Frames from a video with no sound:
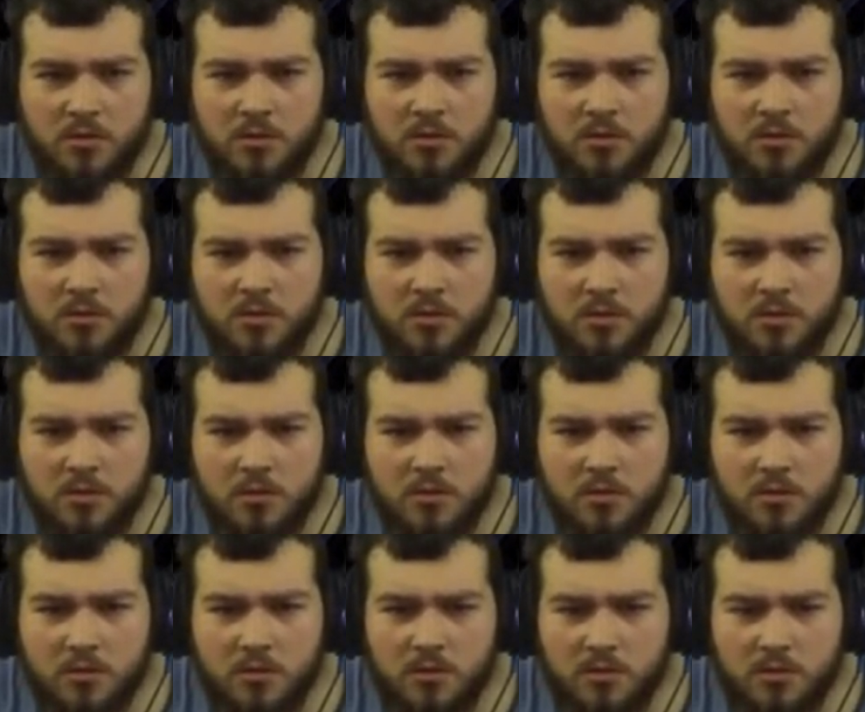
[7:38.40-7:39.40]

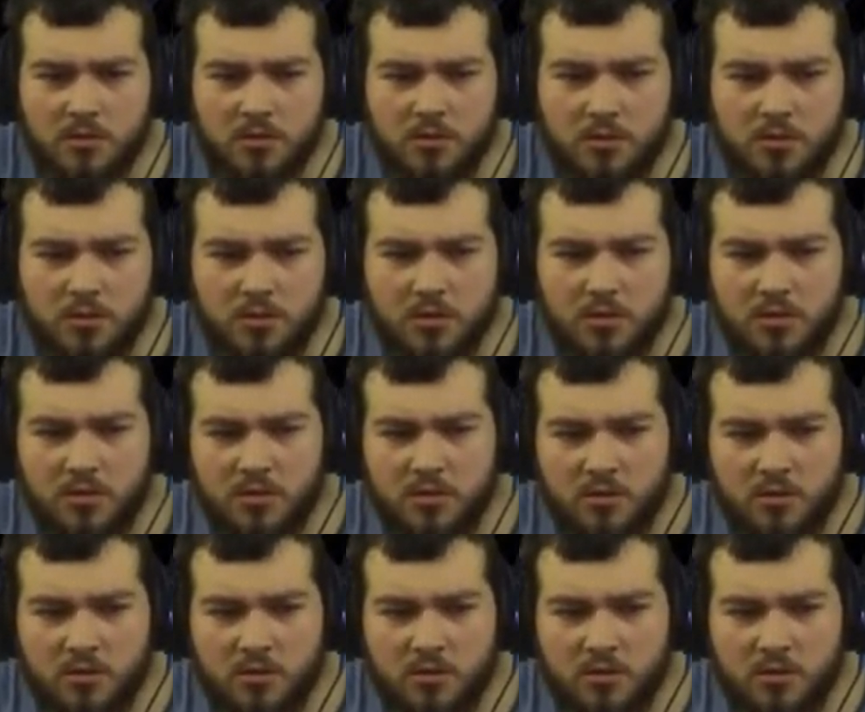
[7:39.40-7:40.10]
[no speech]